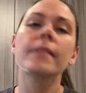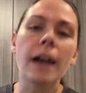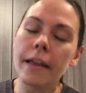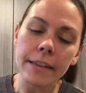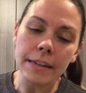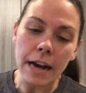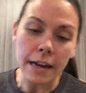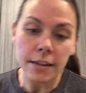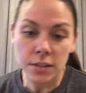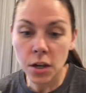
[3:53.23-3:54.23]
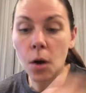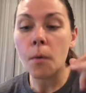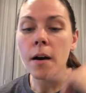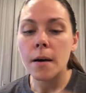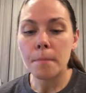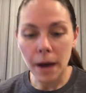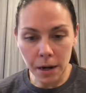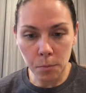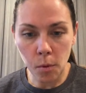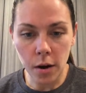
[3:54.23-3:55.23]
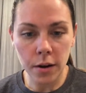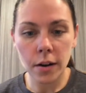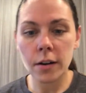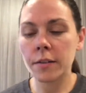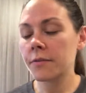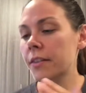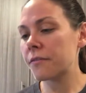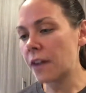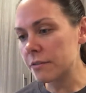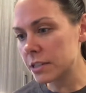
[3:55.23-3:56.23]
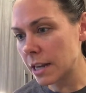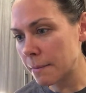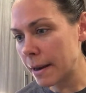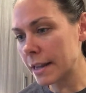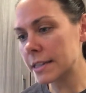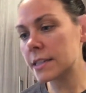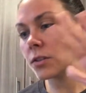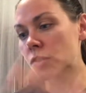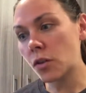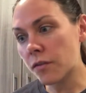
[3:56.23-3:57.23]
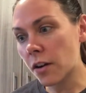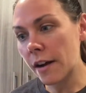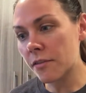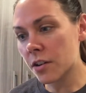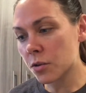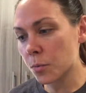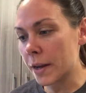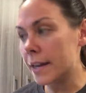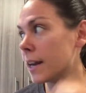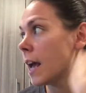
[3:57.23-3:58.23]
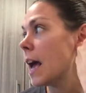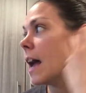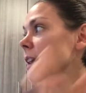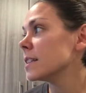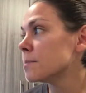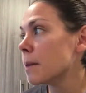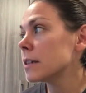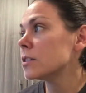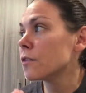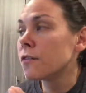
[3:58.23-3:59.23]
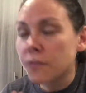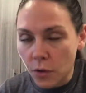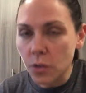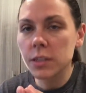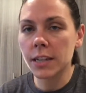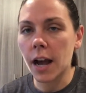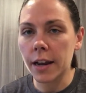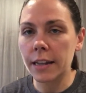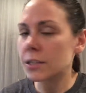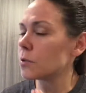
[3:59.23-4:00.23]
and they die. So bottom water, 5 to 10 minutes, so far every other week, and as much full sun as